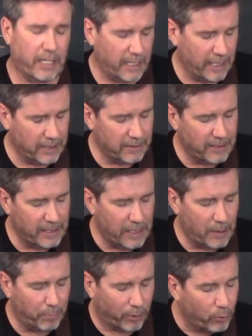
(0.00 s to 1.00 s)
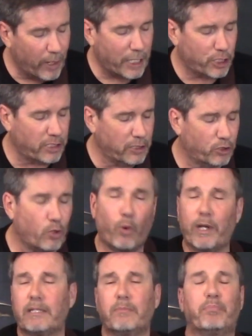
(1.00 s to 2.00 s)
in the progression is
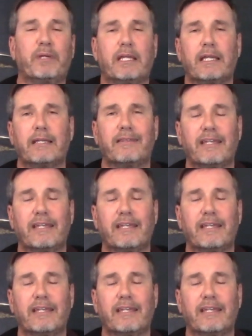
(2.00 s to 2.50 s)
going to be